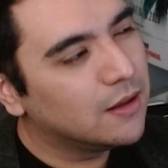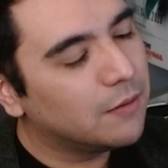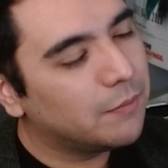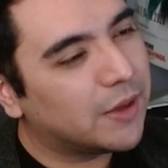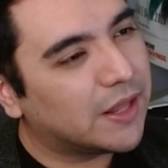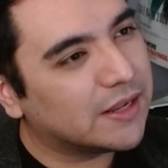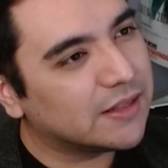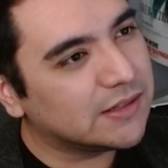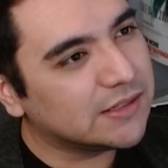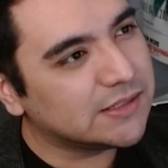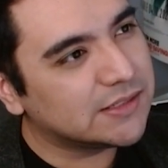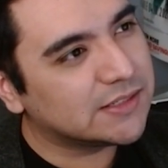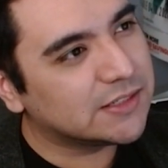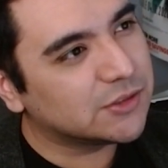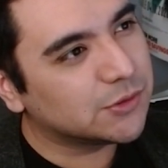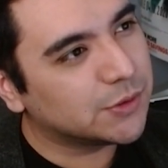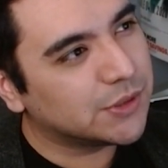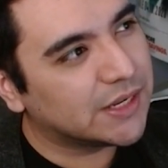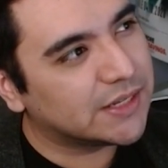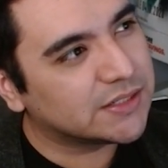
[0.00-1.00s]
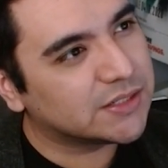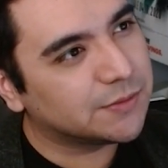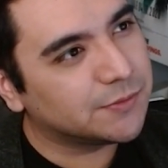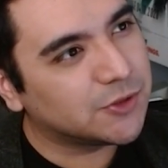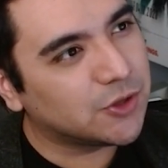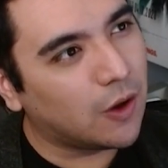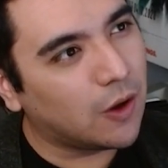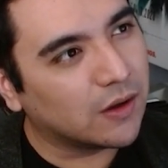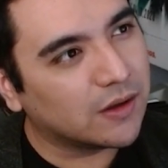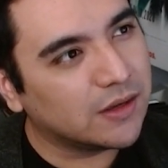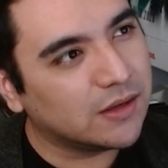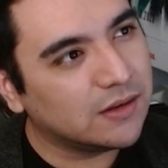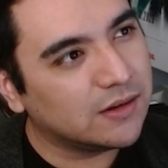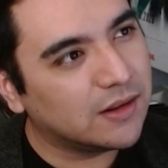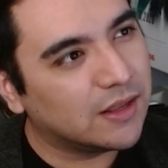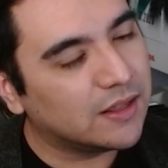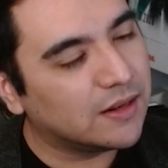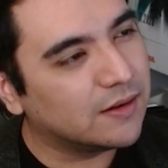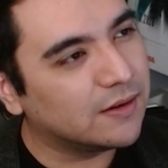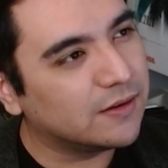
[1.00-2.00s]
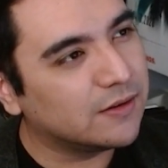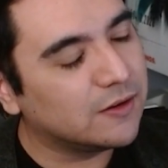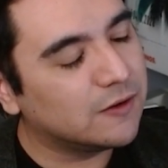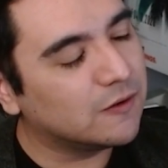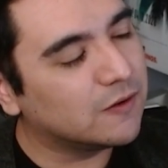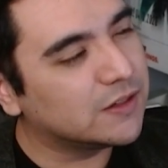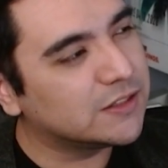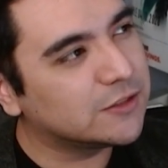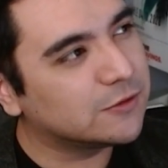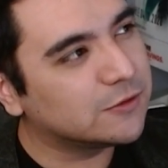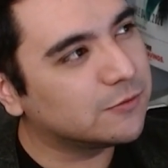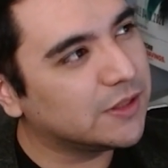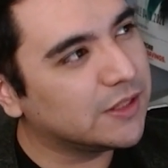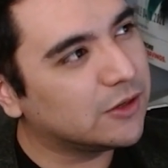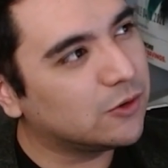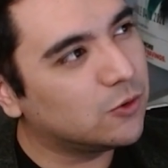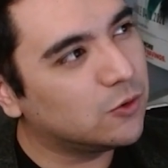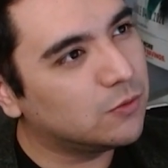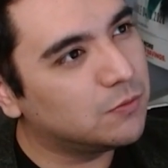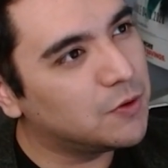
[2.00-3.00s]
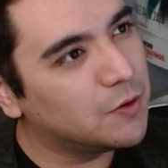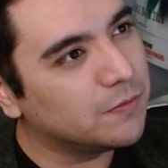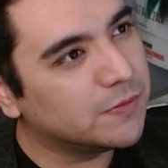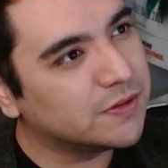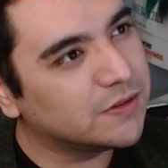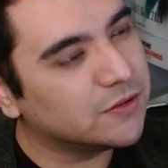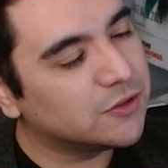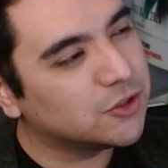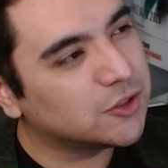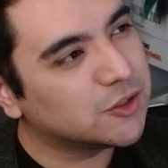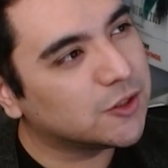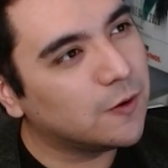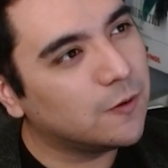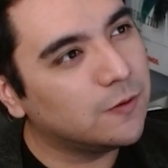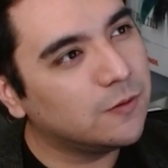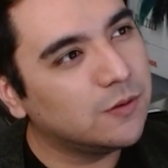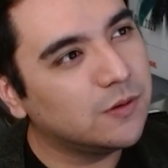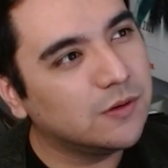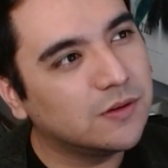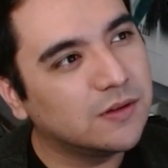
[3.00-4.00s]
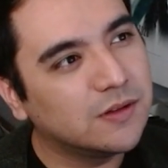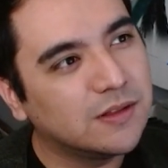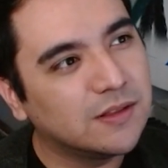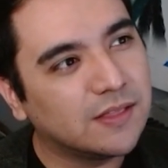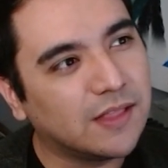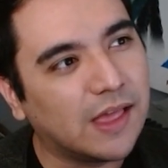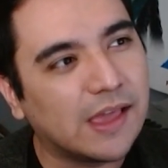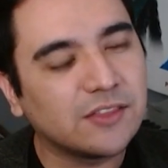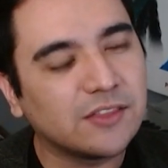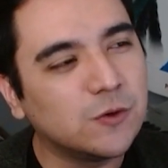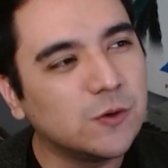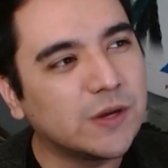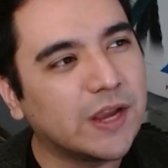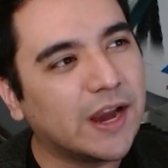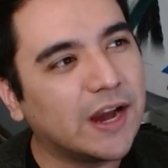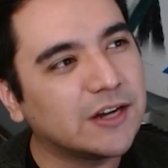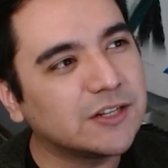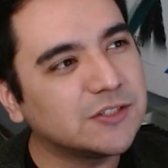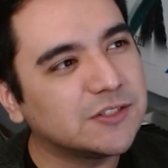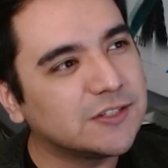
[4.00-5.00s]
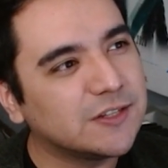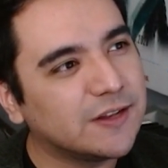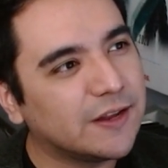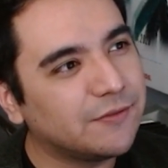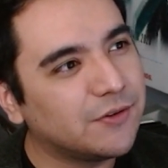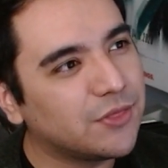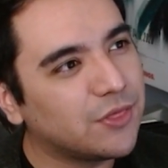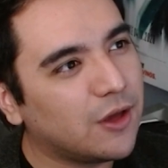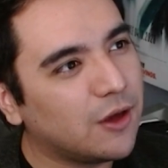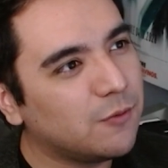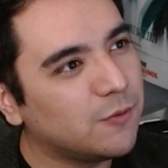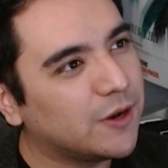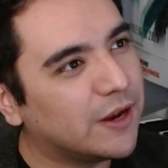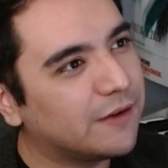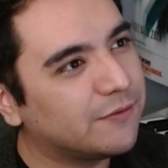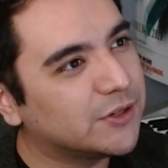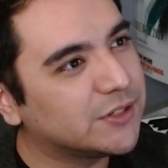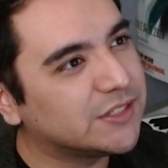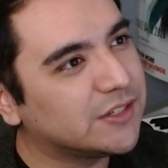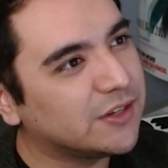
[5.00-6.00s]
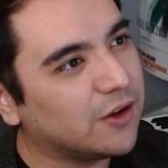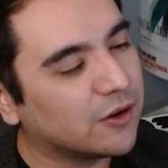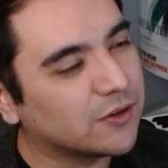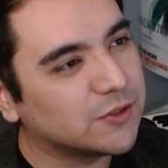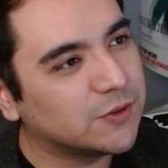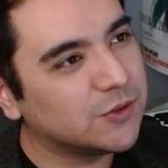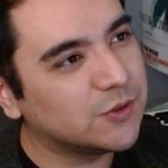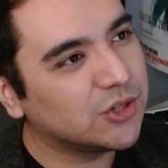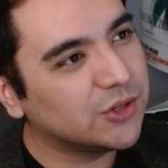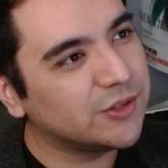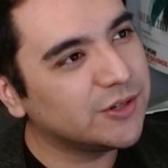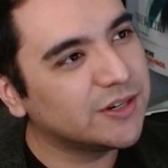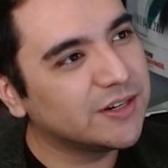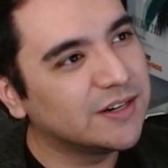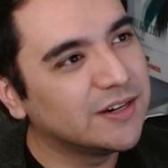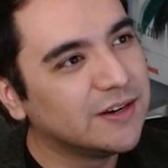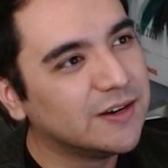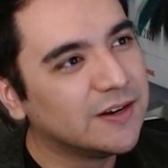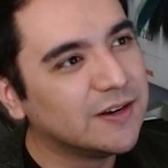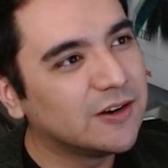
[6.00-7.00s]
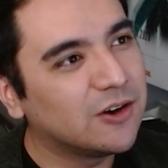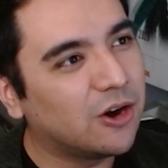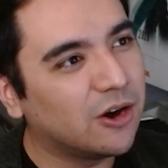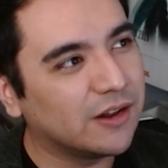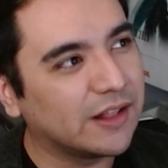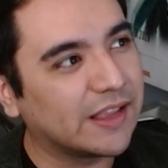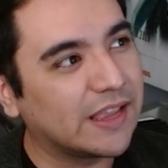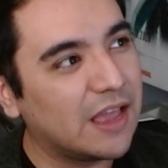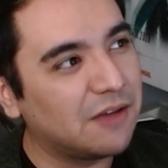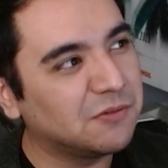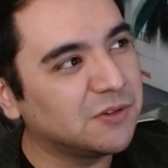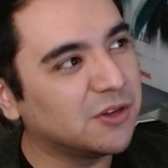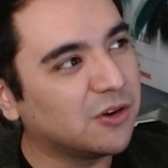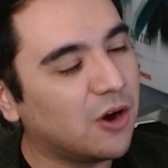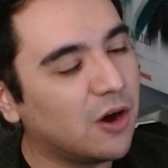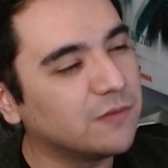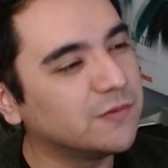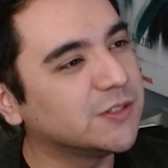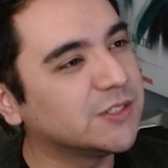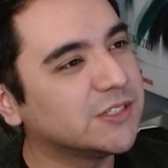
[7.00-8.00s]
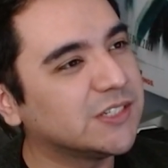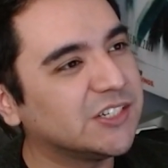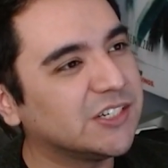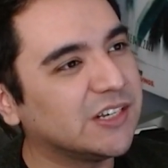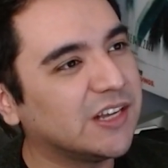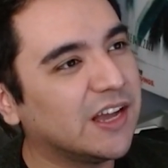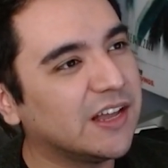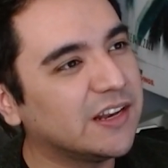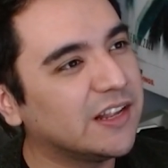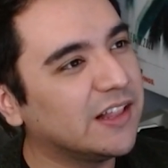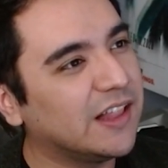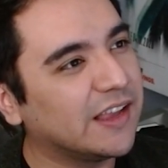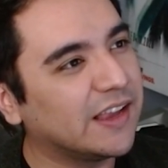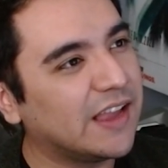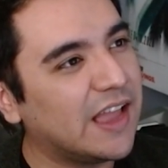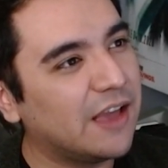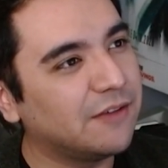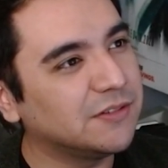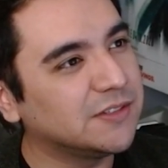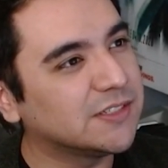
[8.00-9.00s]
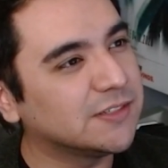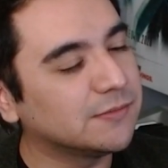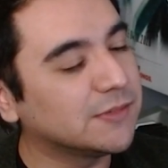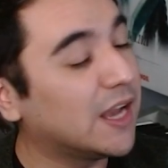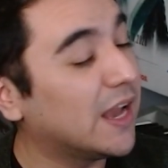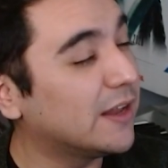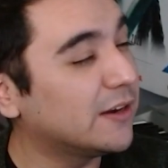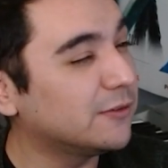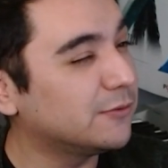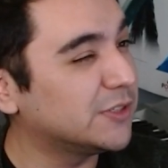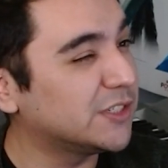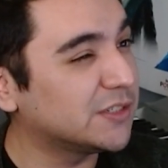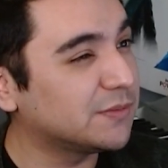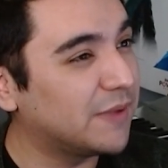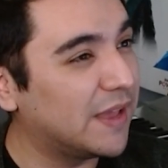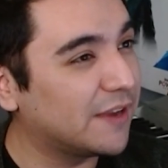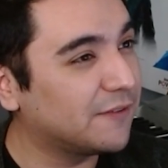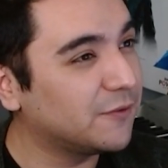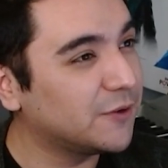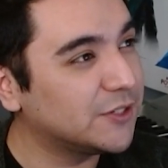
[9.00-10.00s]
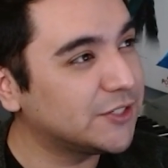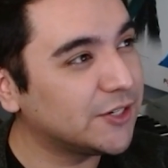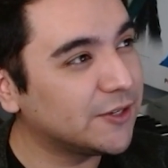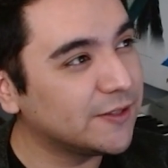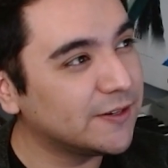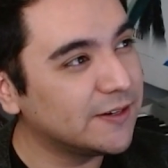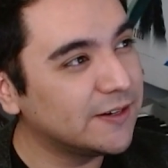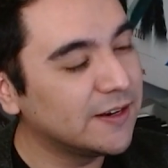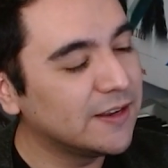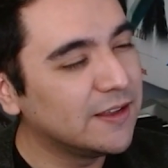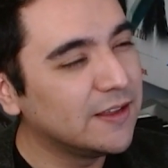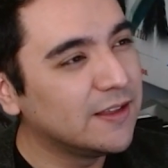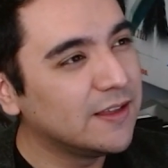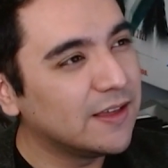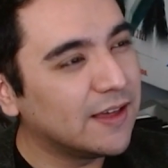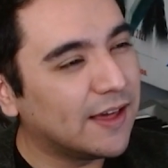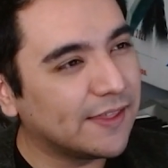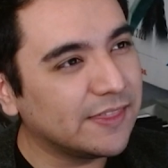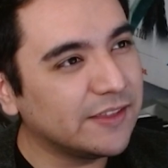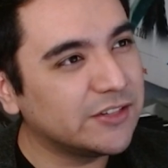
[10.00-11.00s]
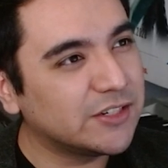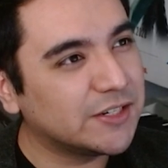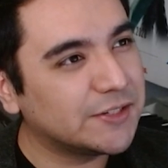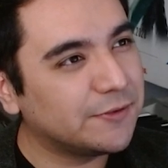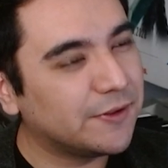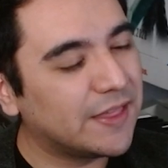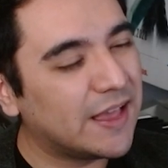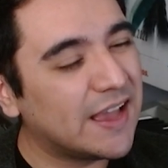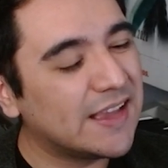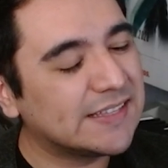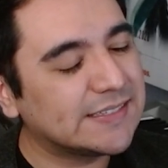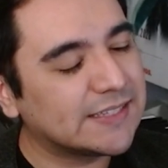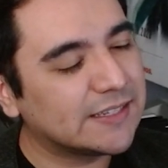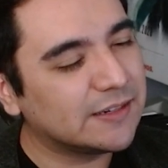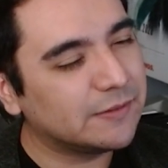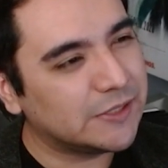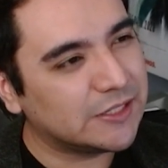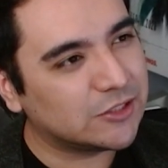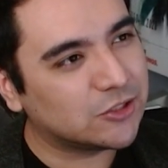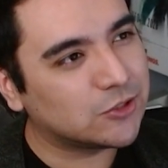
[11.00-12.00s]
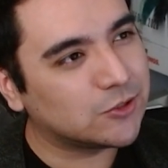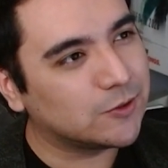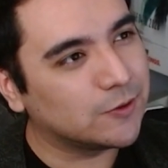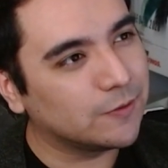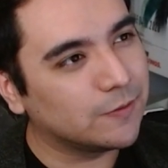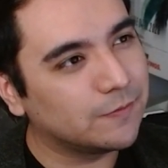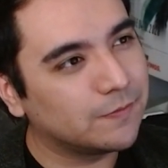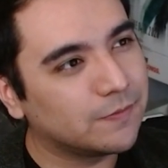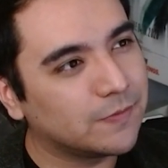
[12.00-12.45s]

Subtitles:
But at least this one has some talking, and you know, it's a really cool moment in the show. Like 2 characters you never thought would ever talk to each other, or like having a conversation, kind of like having some kind of respect for each other. I think just for that, it's gonna be a 2.